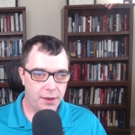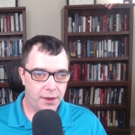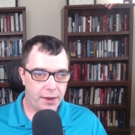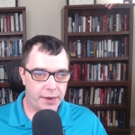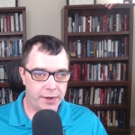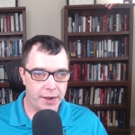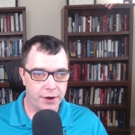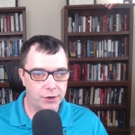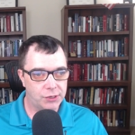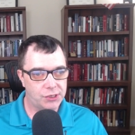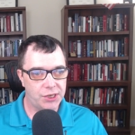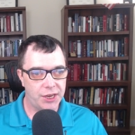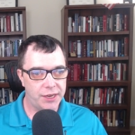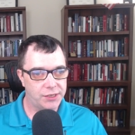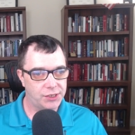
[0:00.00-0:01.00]

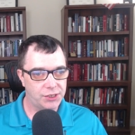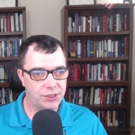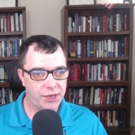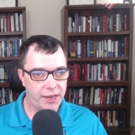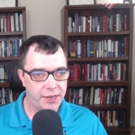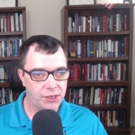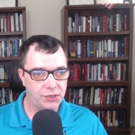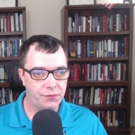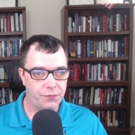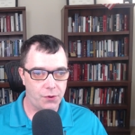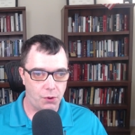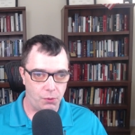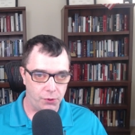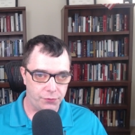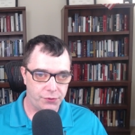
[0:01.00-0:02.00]
Inerrancy is a test
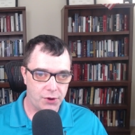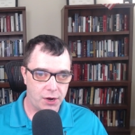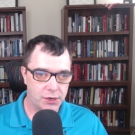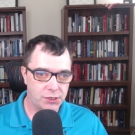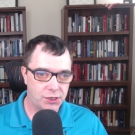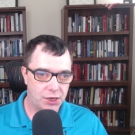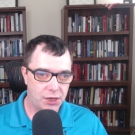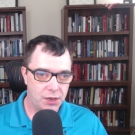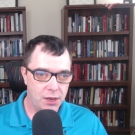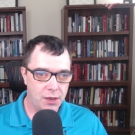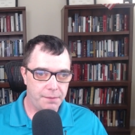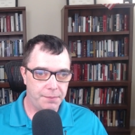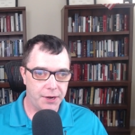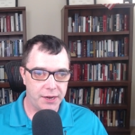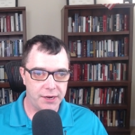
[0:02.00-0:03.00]
for orthodoxy,
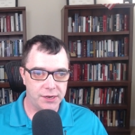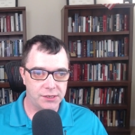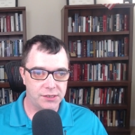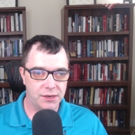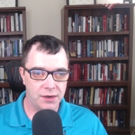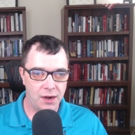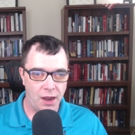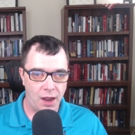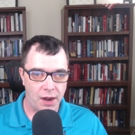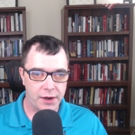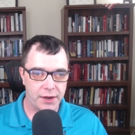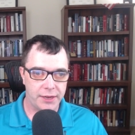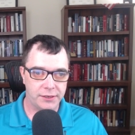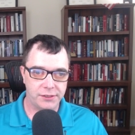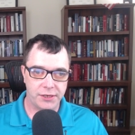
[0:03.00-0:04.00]
but it is not
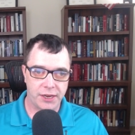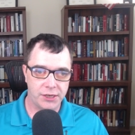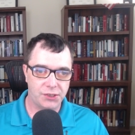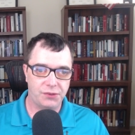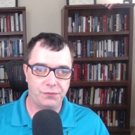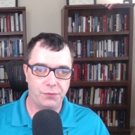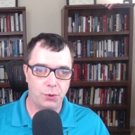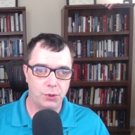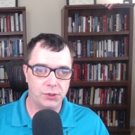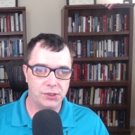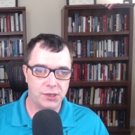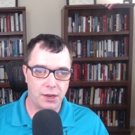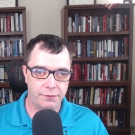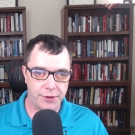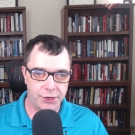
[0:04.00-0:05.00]
a test for
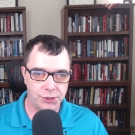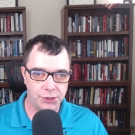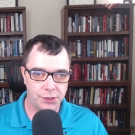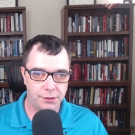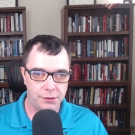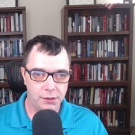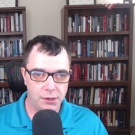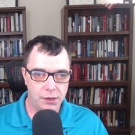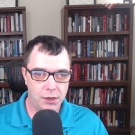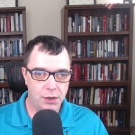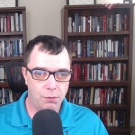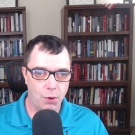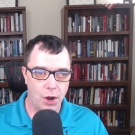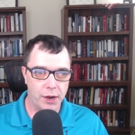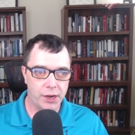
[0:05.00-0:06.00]
salvation.
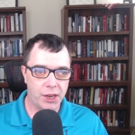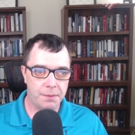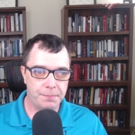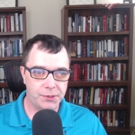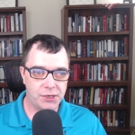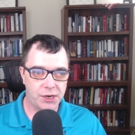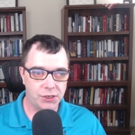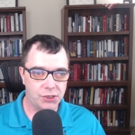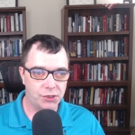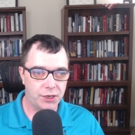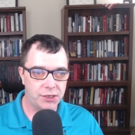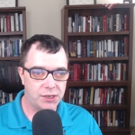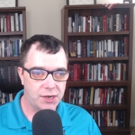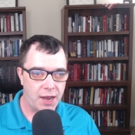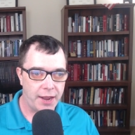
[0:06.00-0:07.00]
One can
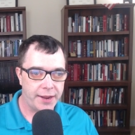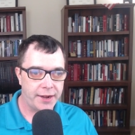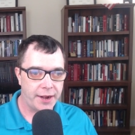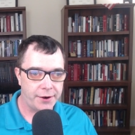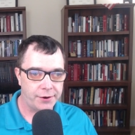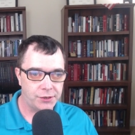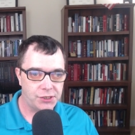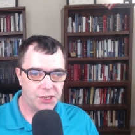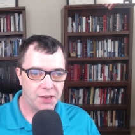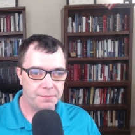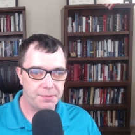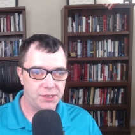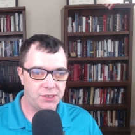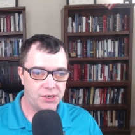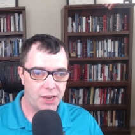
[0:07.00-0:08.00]
potentially deny inerrancy and
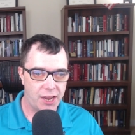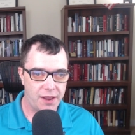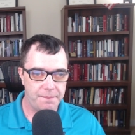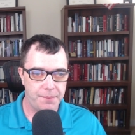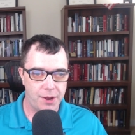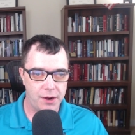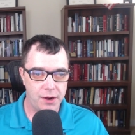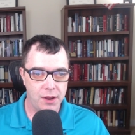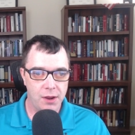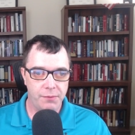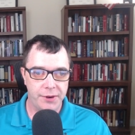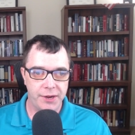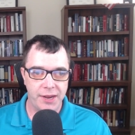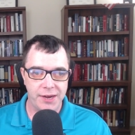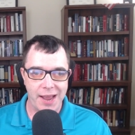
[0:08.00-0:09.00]
be saved, but
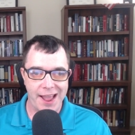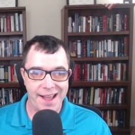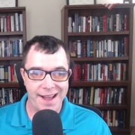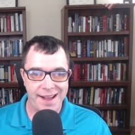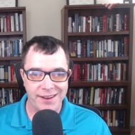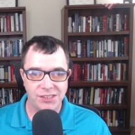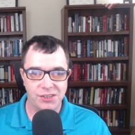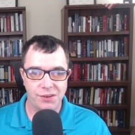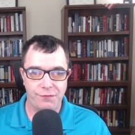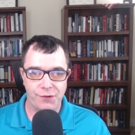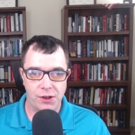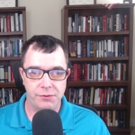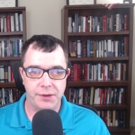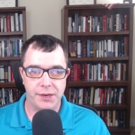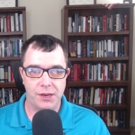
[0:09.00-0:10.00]
we need to ask the
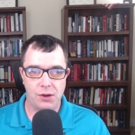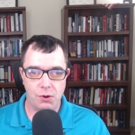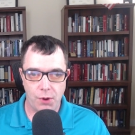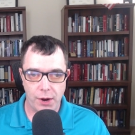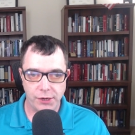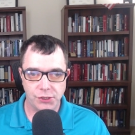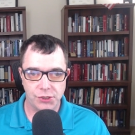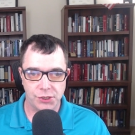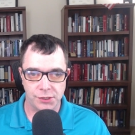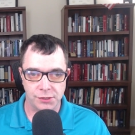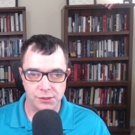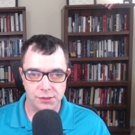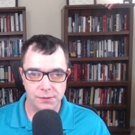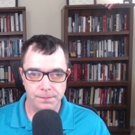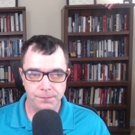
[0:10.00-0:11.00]
following questions.